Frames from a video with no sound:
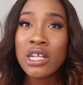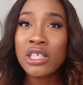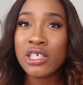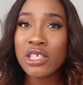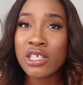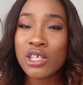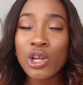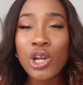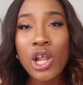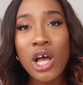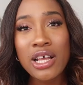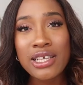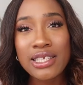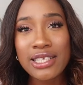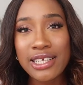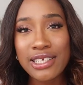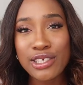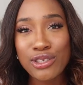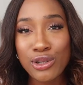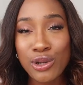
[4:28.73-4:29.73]
doesn't
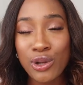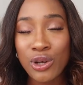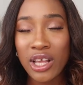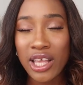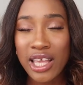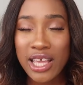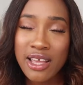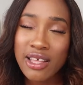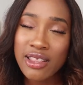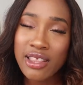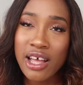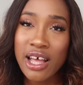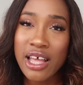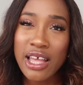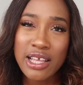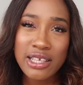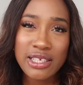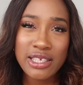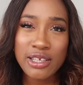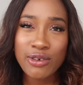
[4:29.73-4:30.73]
last as long either
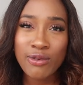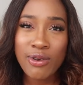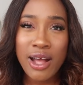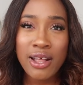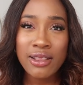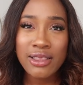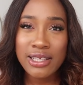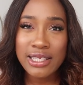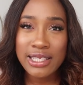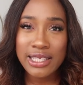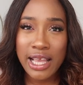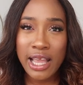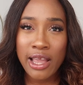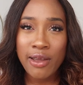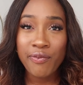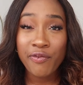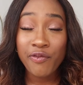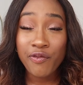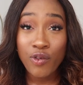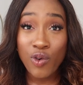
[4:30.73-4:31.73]
it's around the
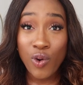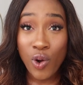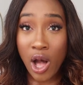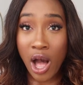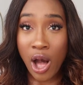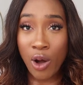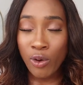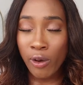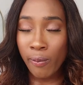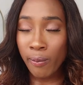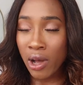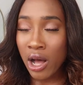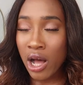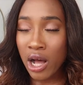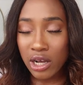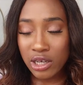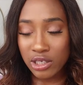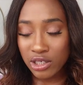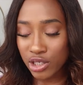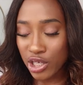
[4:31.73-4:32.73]
same four hour
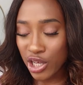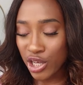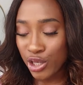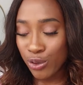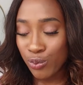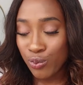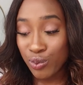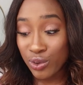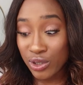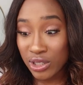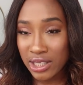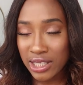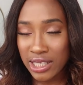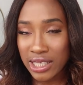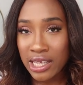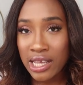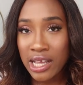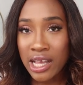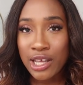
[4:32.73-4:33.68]
mark so you would